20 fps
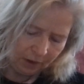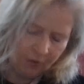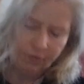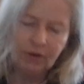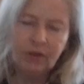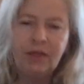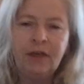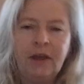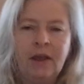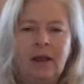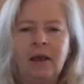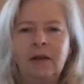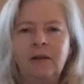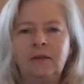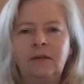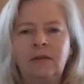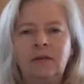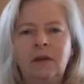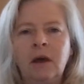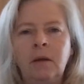everything
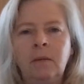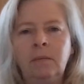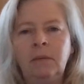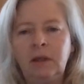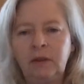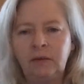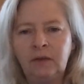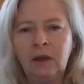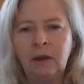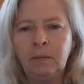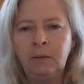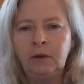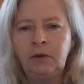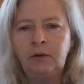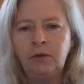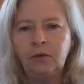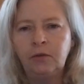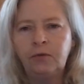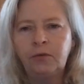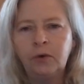has come is
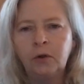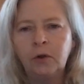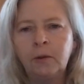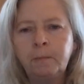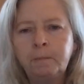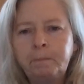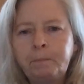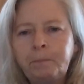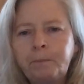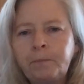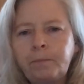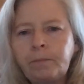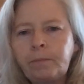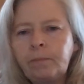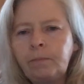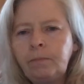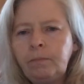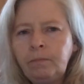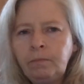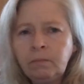coming to the full.
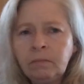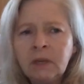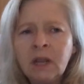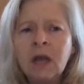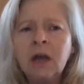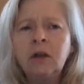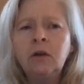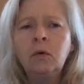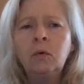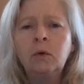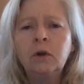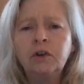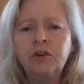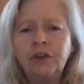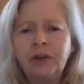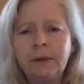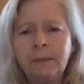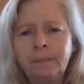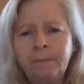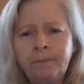Idol
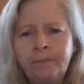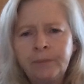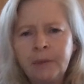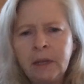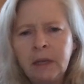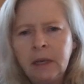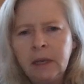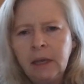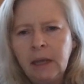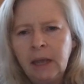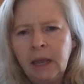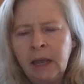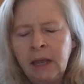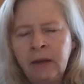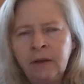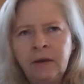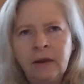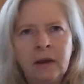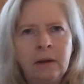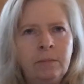worship.
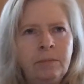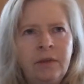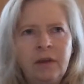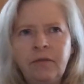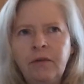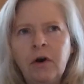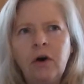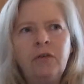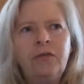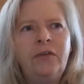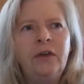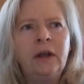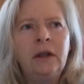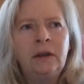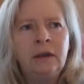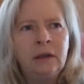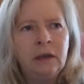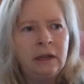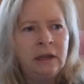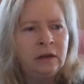And uh, they've all
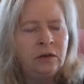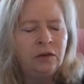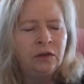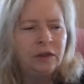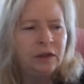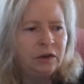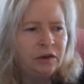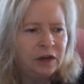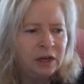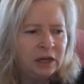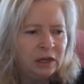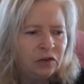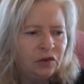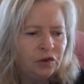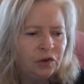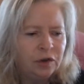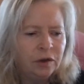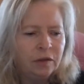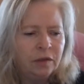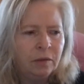fallen into the
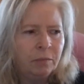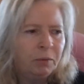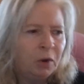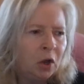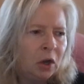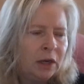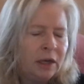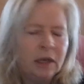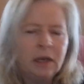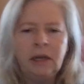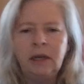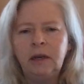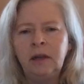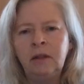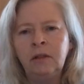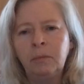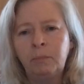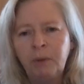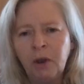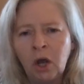ditch, the blind
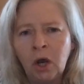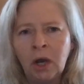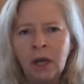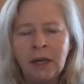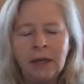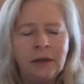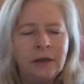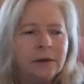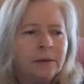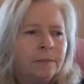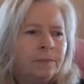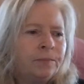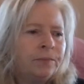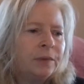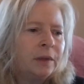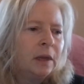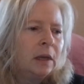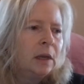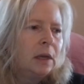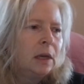leading the blind.
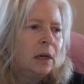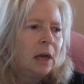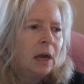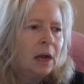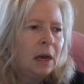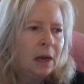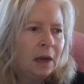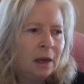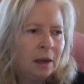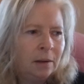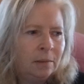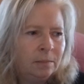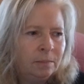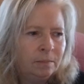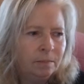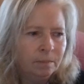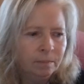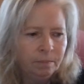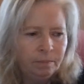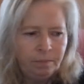
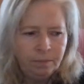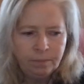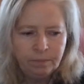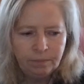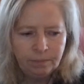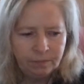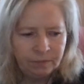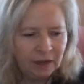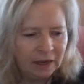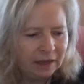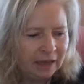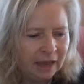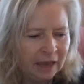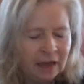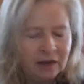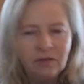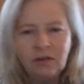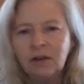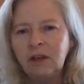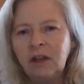Um, they
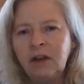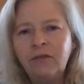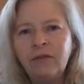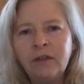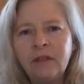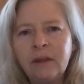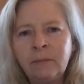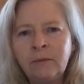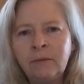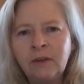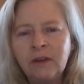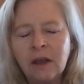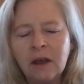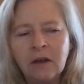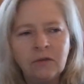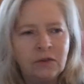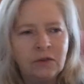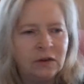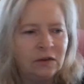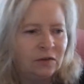can't deliver
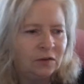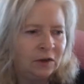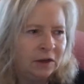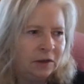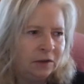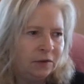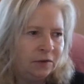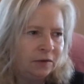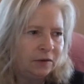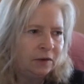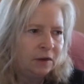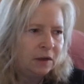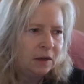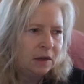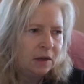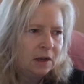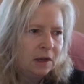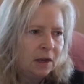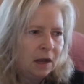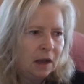themselves, it says.
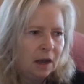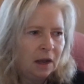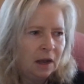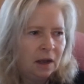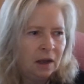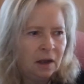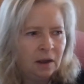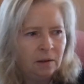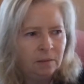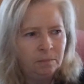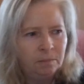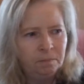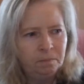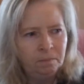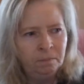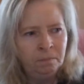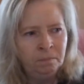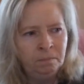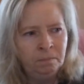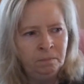
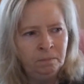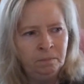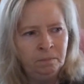Um,